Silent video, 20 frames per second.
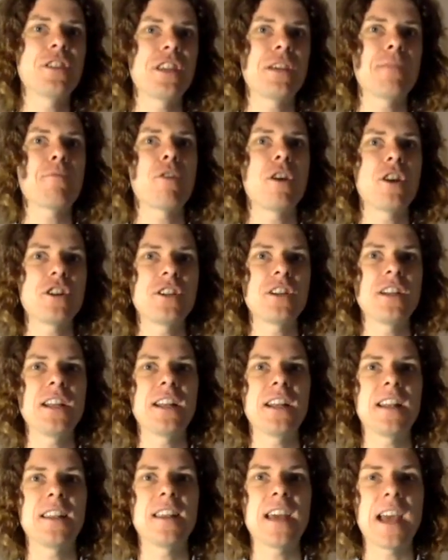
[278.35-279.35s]
to the oppression
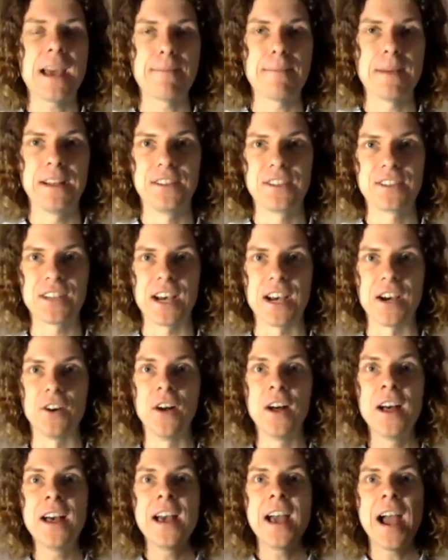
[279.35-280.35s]
in The Handmaid's Tale.